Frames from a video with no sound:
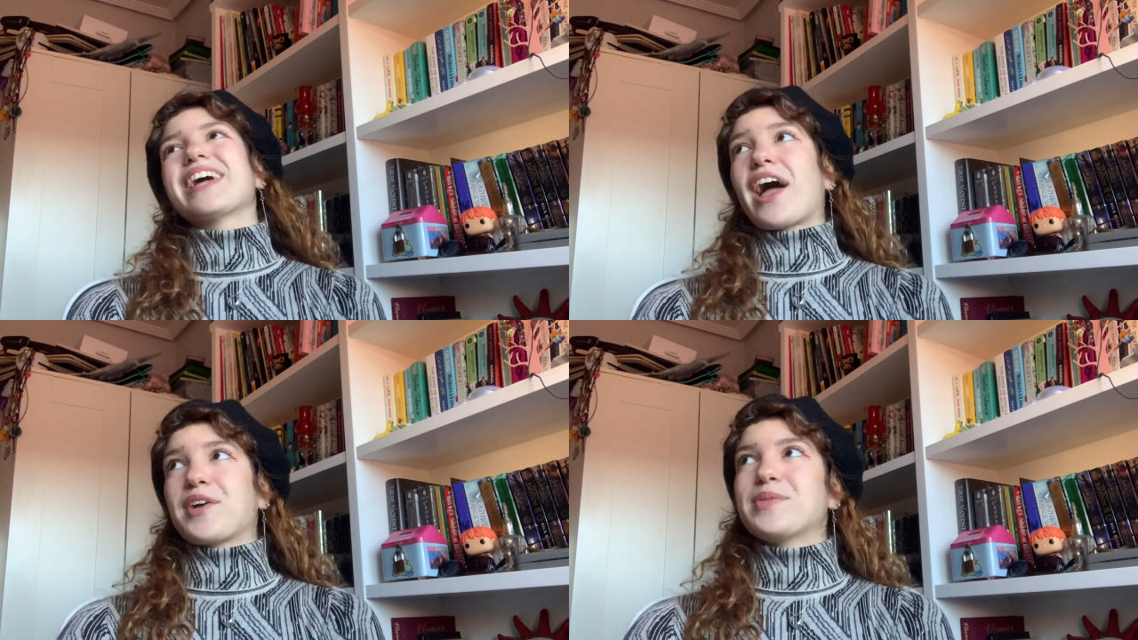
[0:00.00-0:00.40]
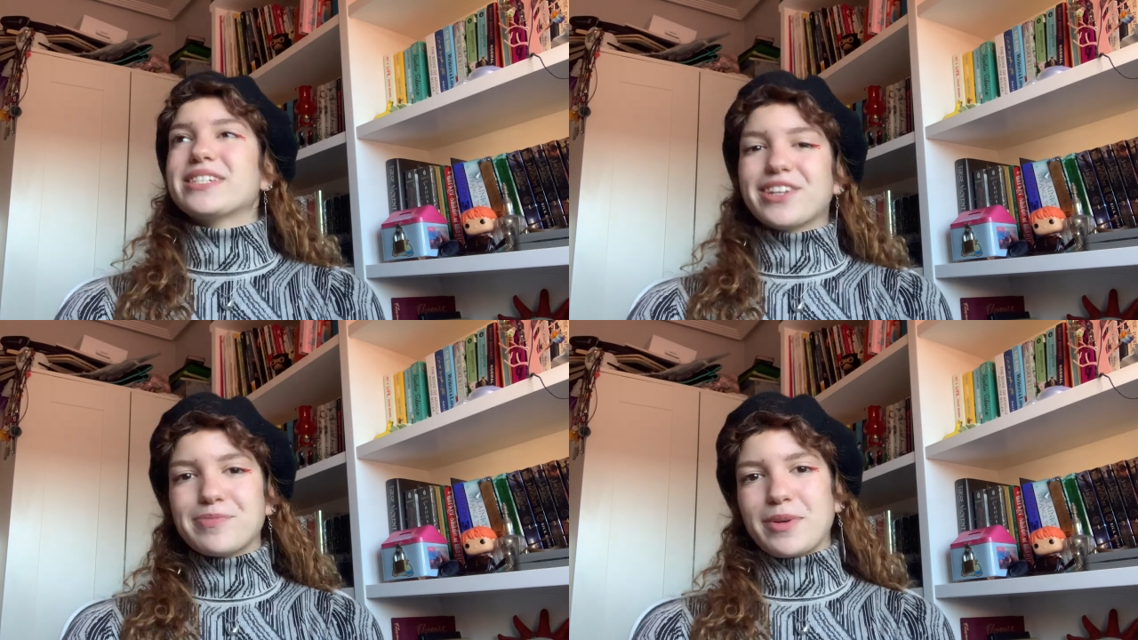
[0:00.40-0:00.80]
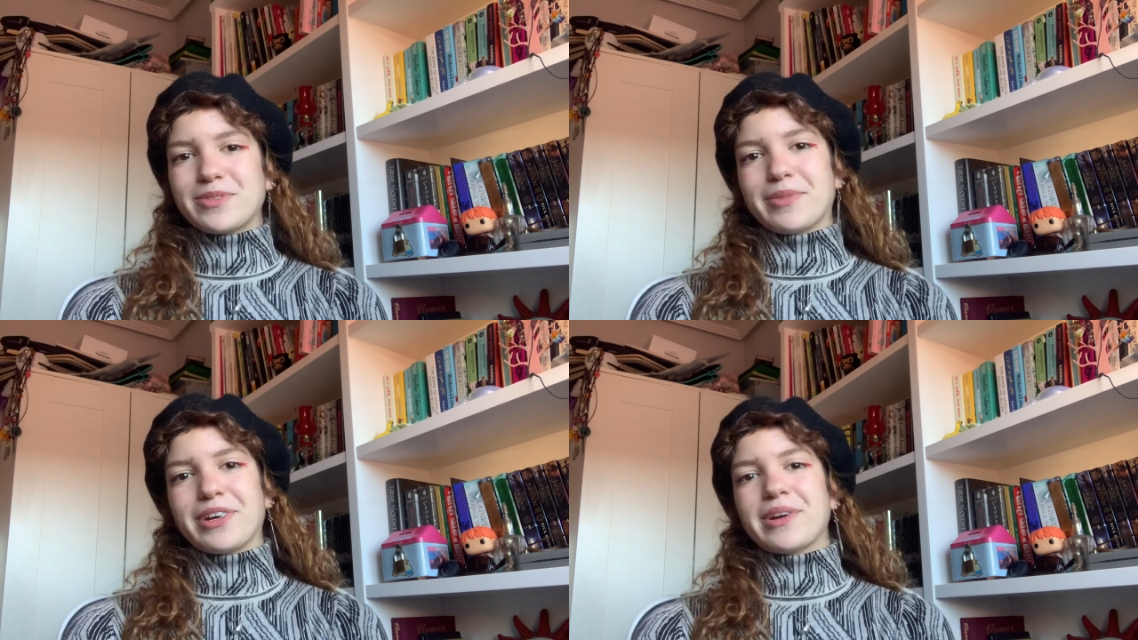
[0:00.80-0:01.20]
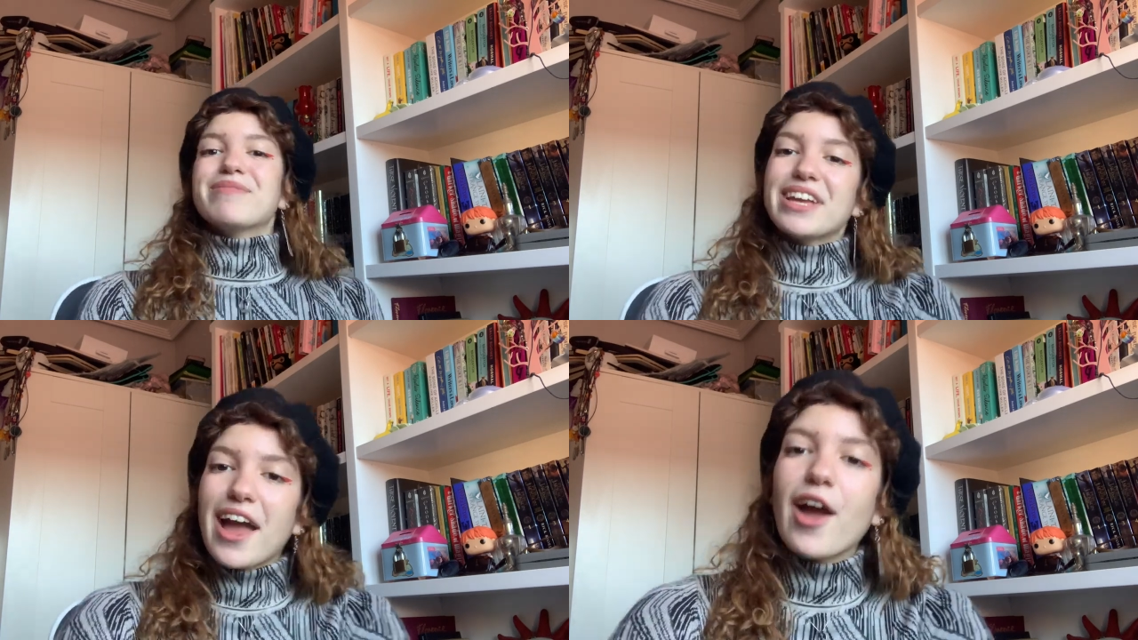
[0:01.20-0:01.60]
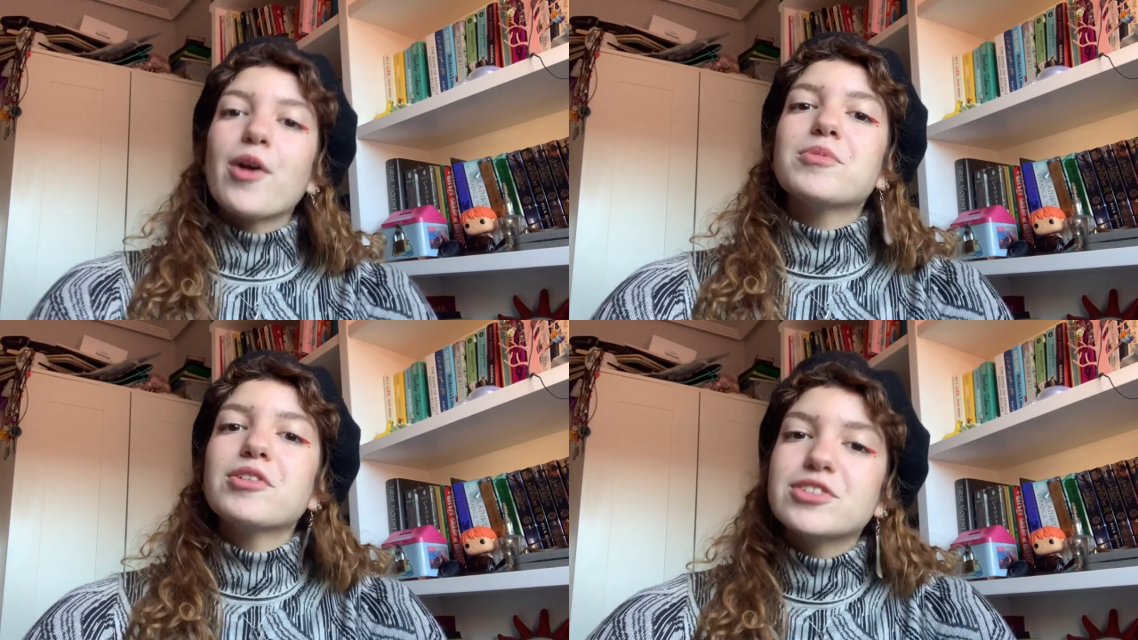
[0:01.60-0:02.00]
I wish I could post more. But yeah, I
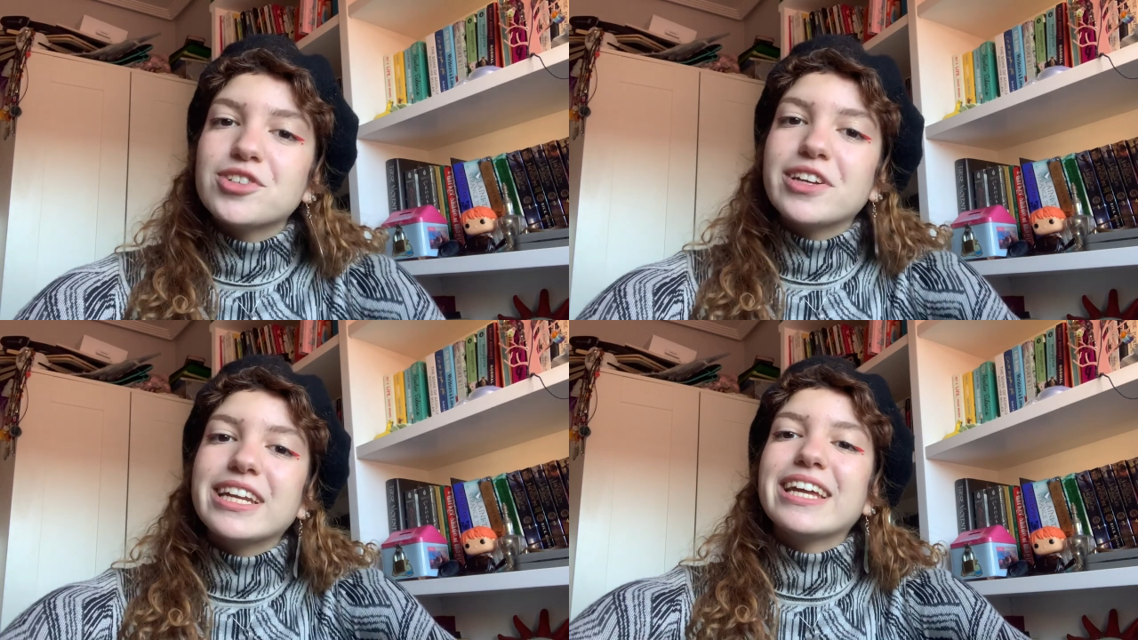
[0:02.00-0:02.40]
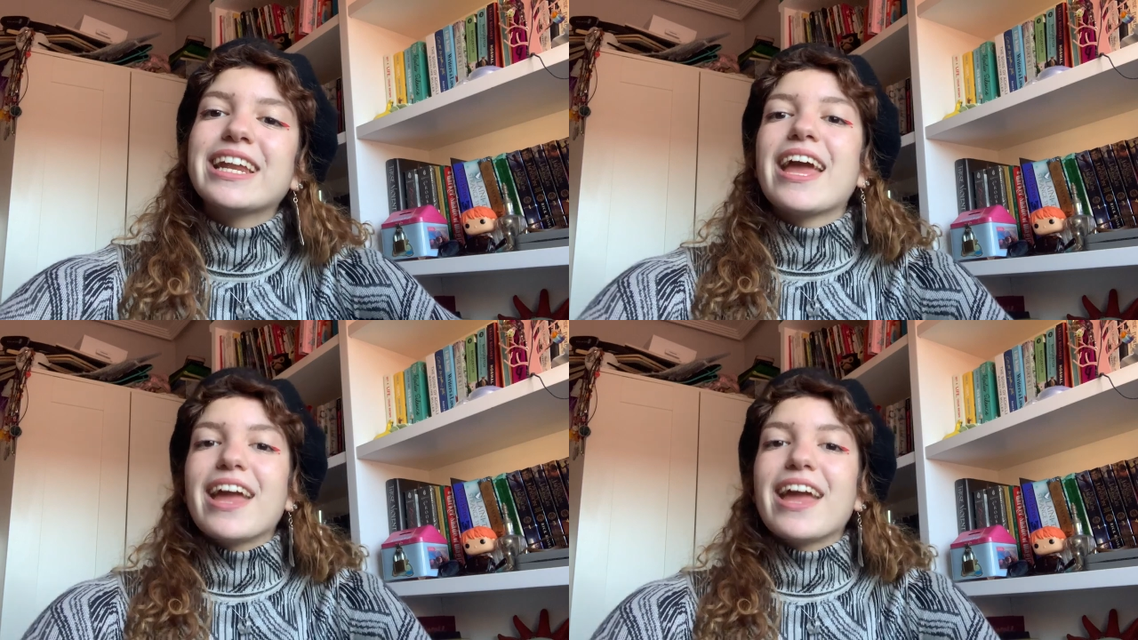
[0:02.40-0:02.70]
hope you enjoyed it.